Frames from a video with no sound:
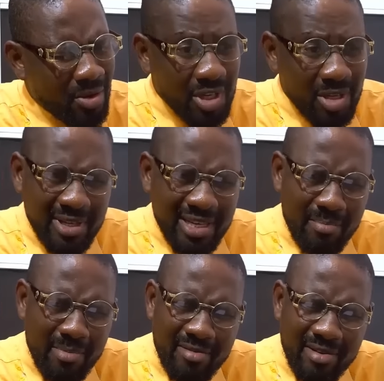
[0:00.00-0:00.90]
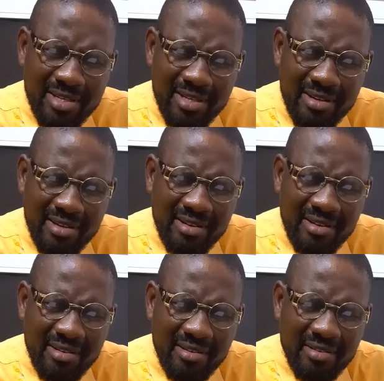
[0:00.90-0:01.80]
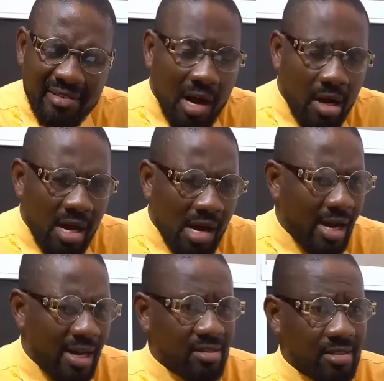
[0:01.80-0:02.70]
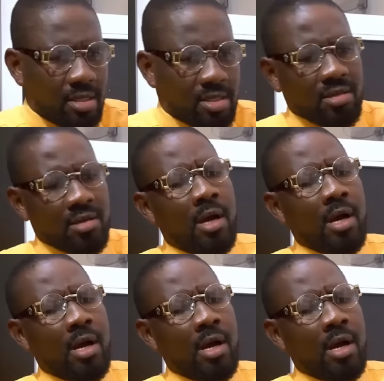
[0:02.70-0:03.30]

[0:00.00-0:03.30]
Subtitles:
Could it be their marriage? No, I don't think so.